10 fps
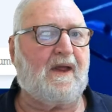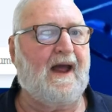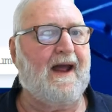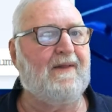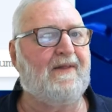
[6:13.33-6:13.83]

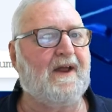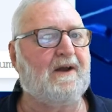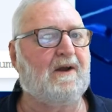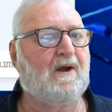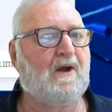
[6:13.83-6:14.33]
and
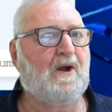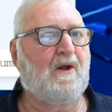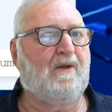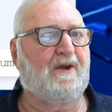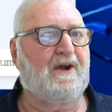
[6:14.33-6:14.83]
then
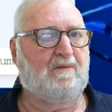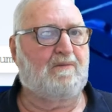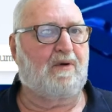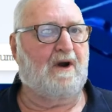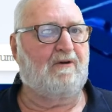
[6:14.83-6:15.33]
the
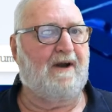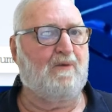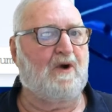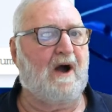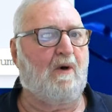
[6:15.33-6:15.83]
program
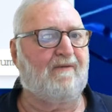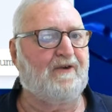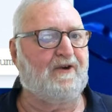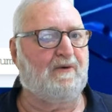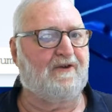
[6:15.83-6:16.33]
will go off
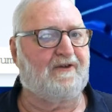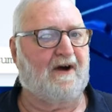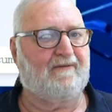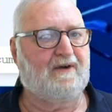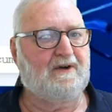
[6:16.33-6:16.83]
and do its
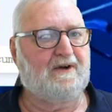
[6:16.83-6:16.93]
stuff.